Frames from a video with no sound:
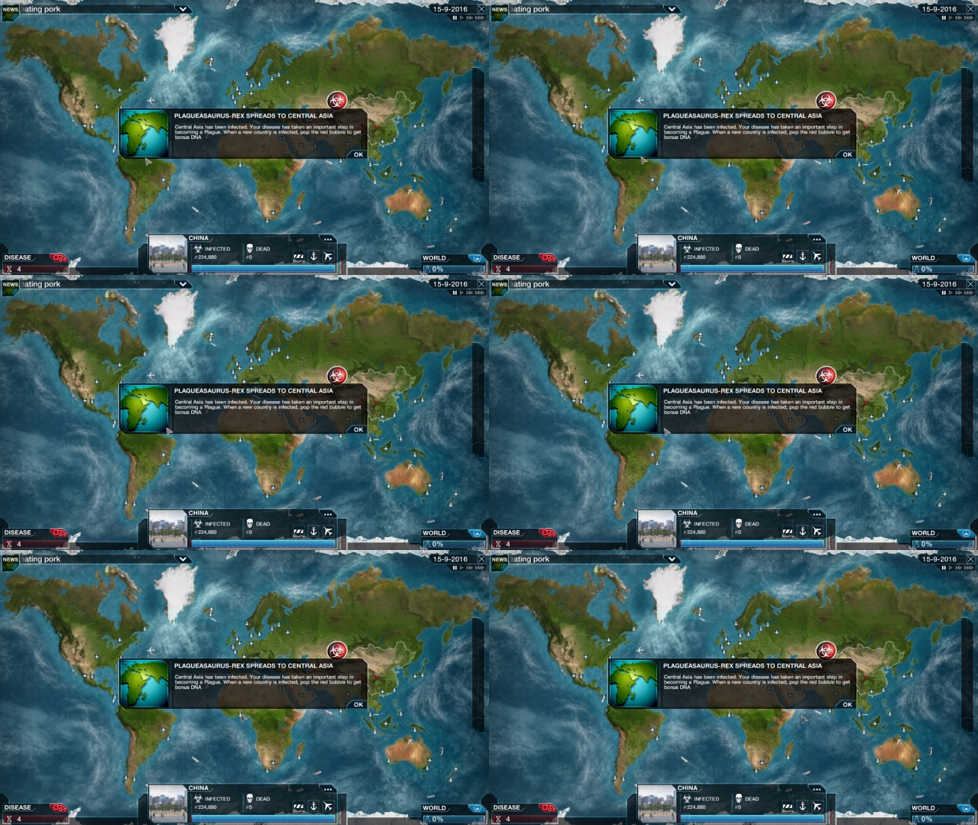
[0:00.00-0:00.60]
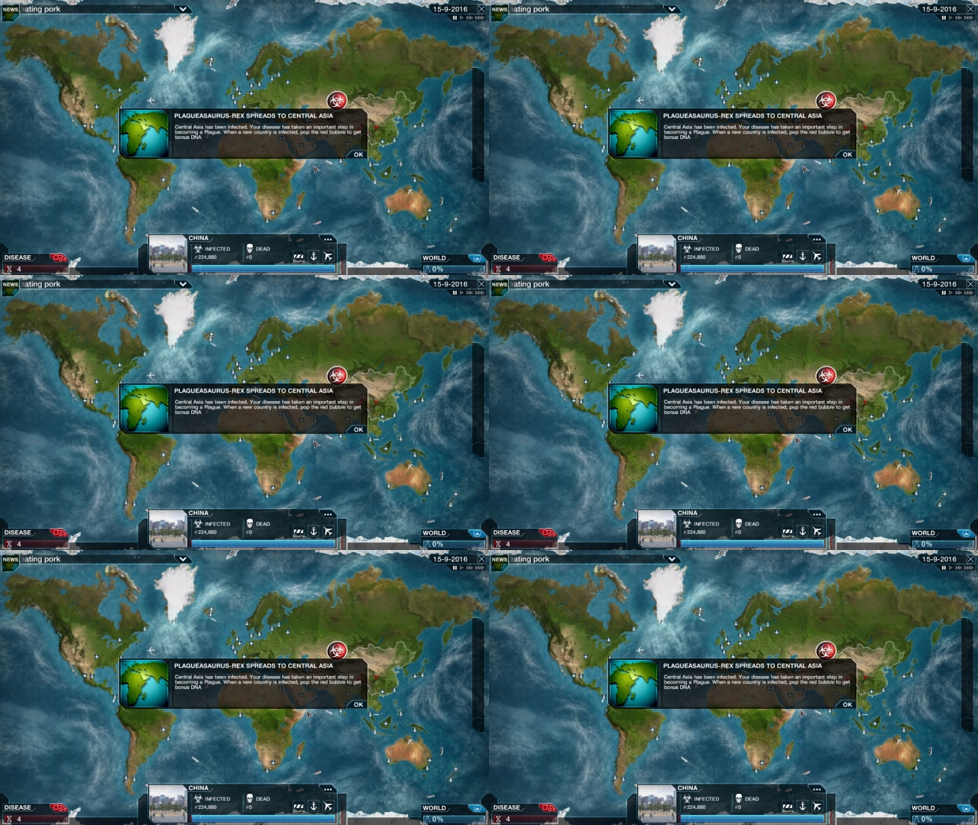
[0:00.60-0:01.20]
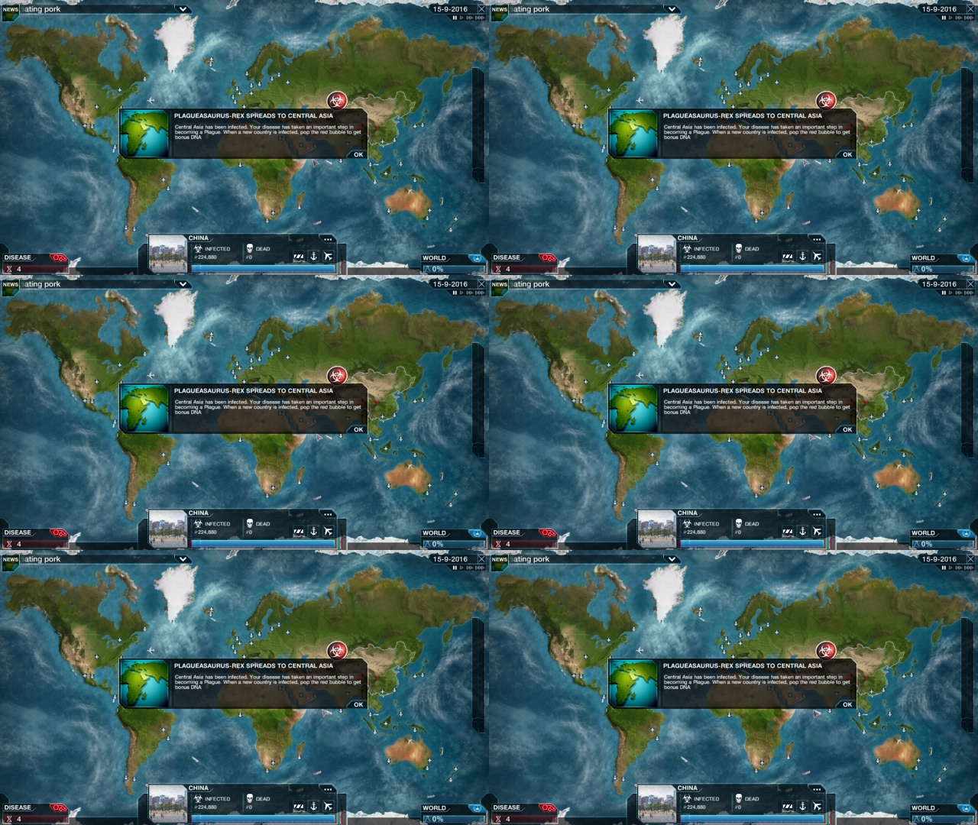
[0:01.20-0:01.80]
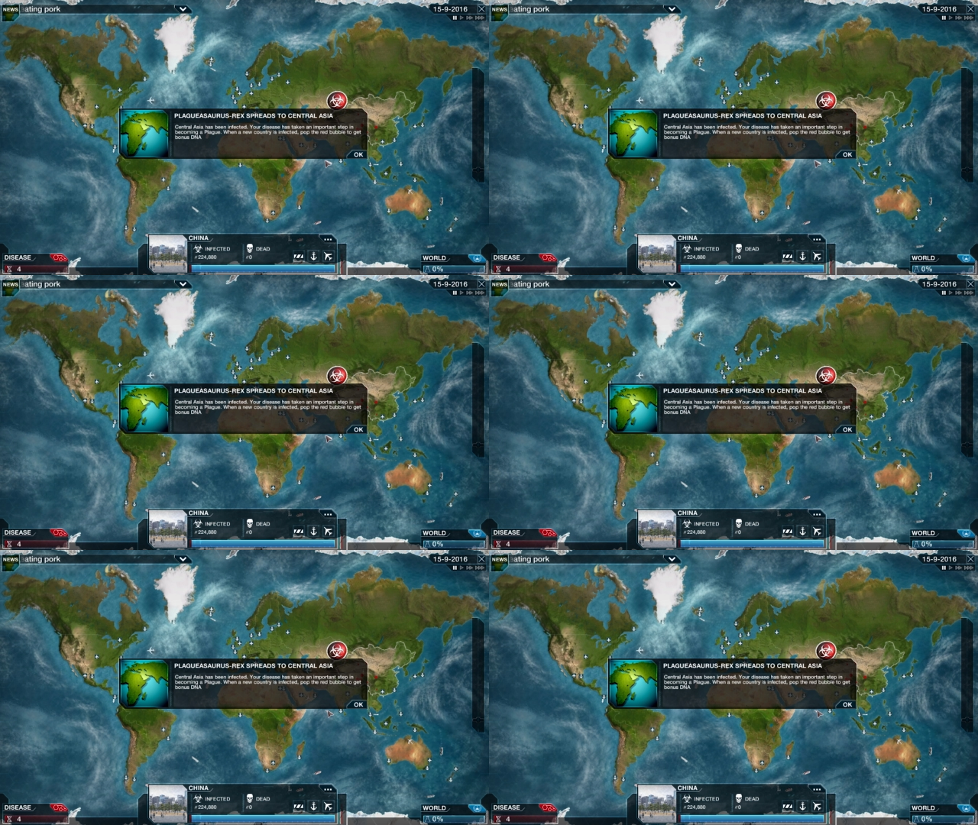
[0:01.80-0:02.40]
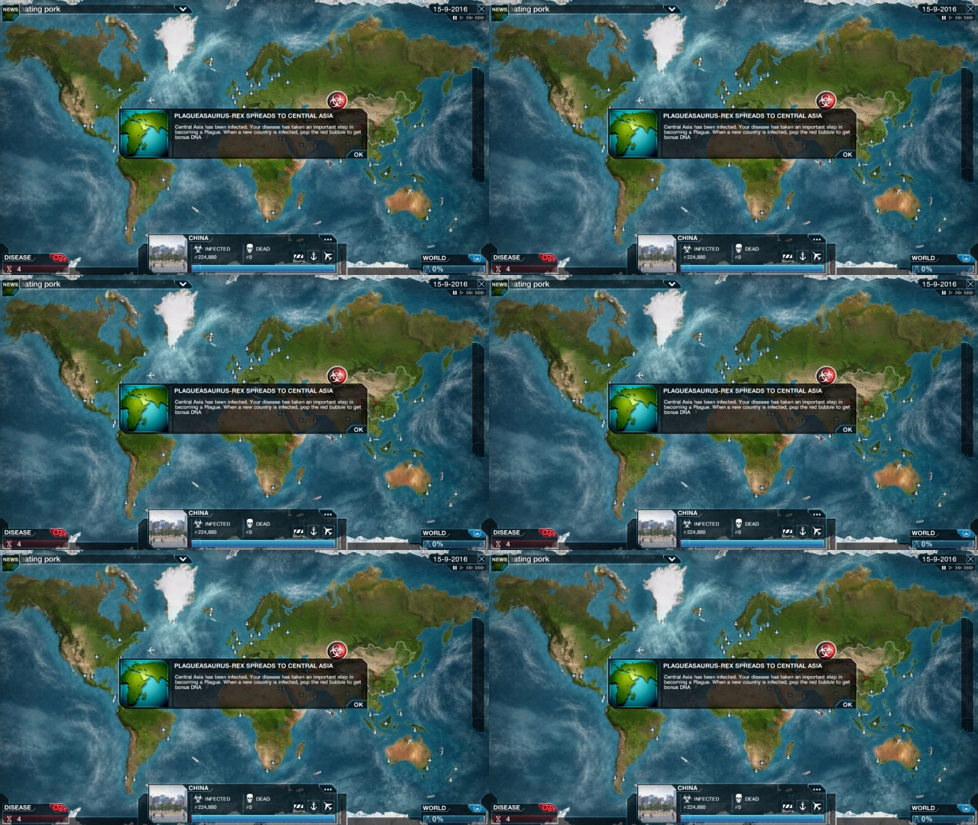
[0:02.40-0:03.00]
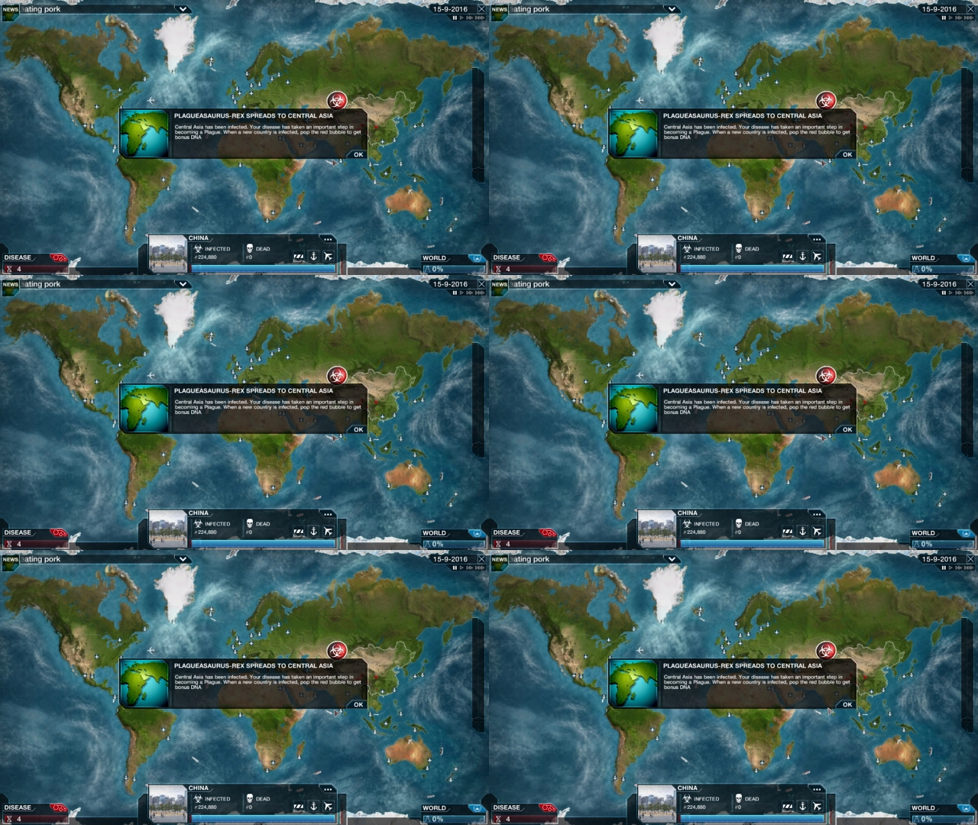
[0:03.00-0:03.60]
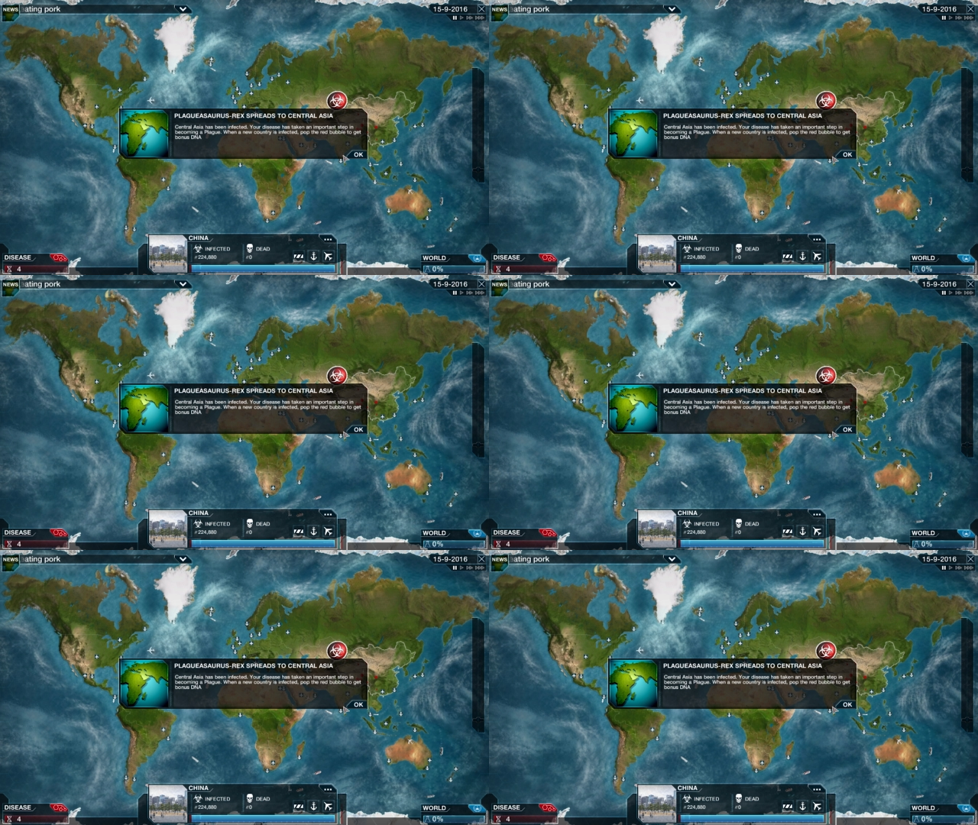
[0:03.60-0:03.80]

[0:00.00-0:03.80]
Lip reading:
[unreadable: no face in view]